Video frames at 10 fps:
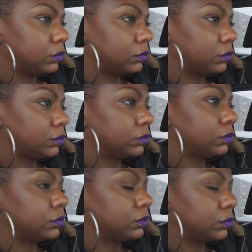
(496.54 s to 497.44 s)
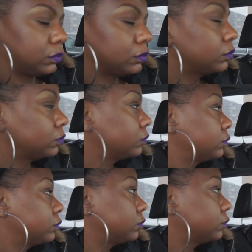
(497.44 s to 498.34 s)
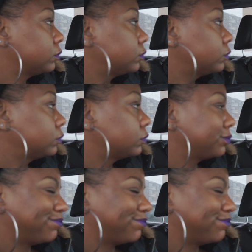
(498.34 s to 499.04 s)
(silent)